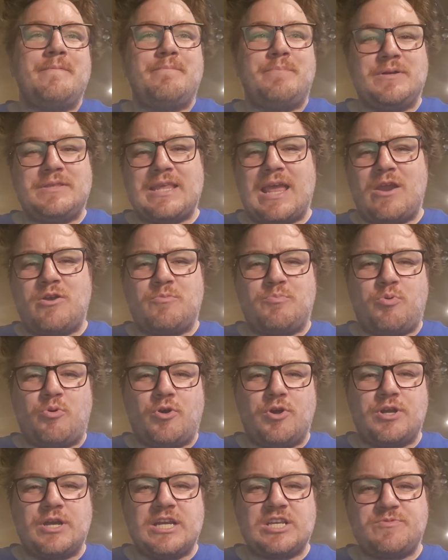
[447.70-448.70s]
But that
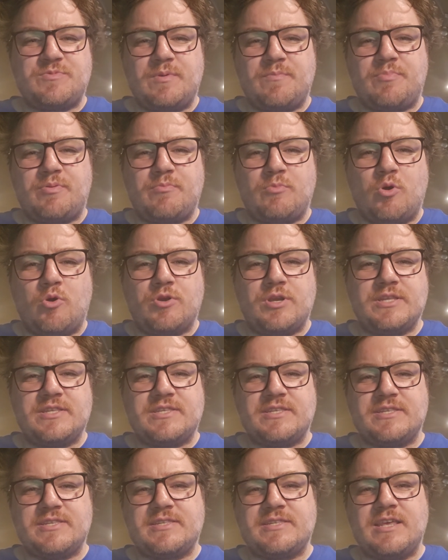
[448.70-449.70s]
reporter has been promoted
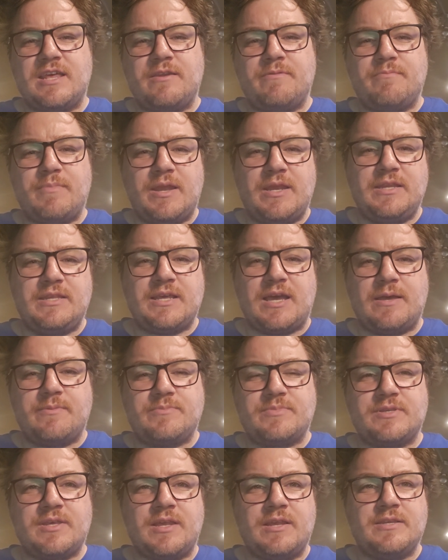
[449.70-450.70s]
since then many
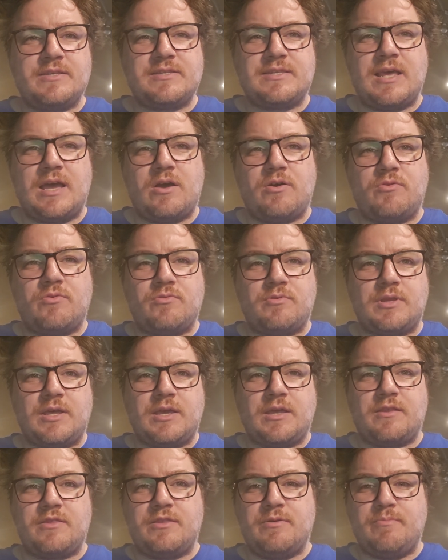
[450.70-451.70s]
times and is now like
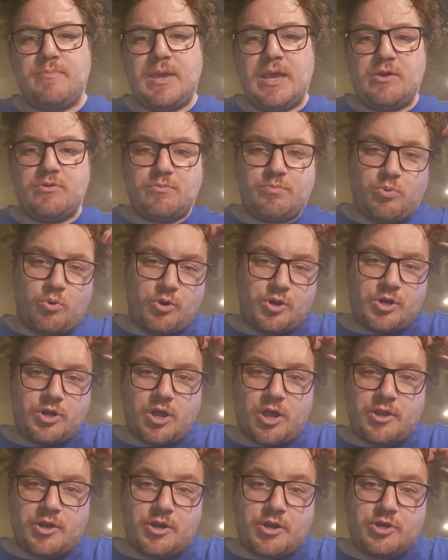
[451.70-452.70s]
the main reporter
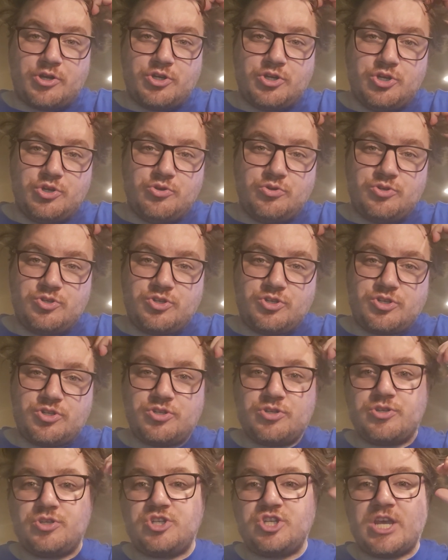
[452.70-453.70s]
on our news
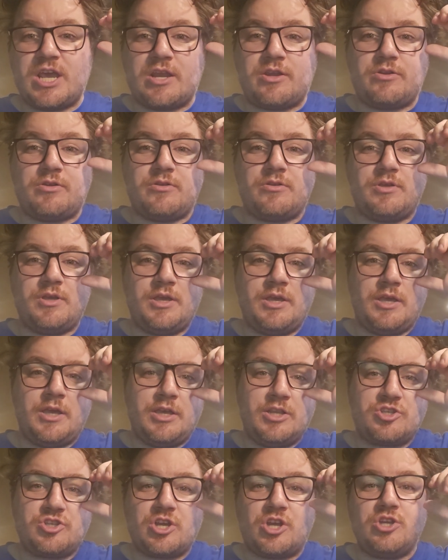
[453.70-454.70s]
channel.
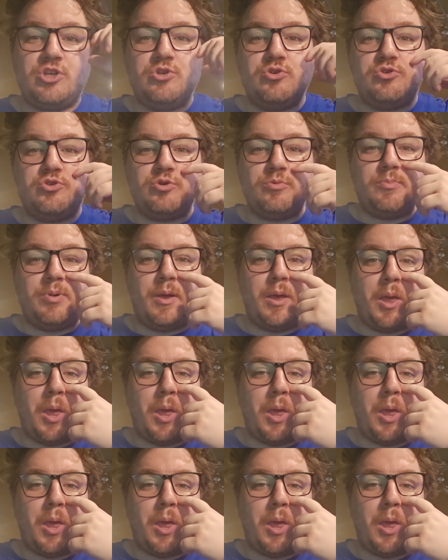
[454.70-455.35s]
It's on YouTube.